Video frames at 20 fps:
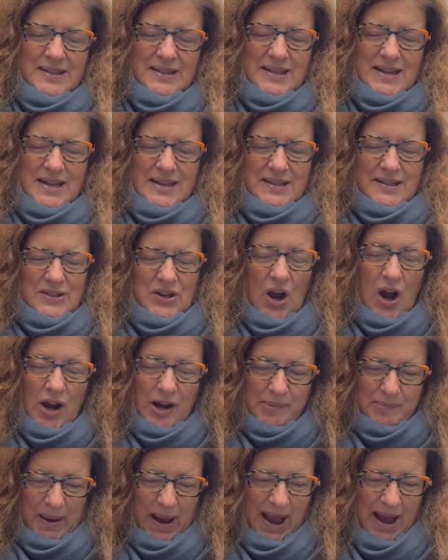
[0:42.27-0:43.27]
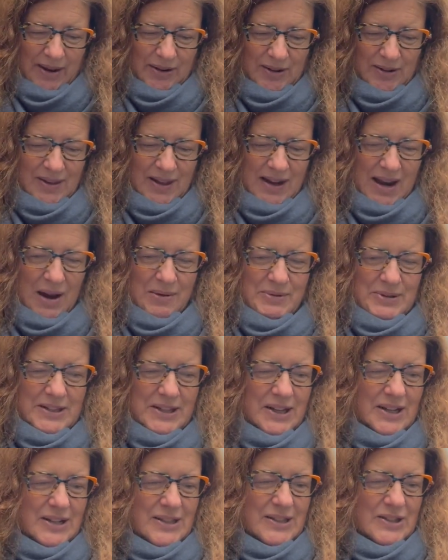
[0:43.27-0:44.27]
the sock pattern that I was
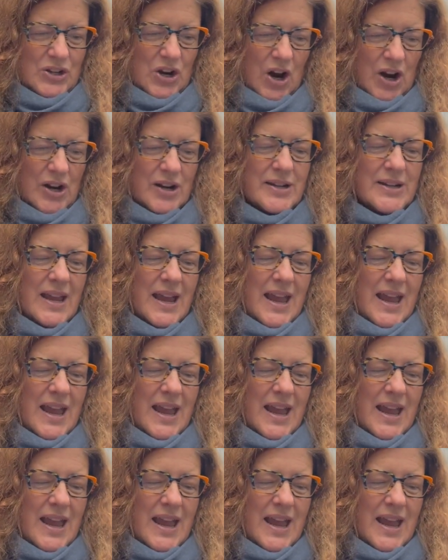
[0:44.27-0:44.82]
going to start.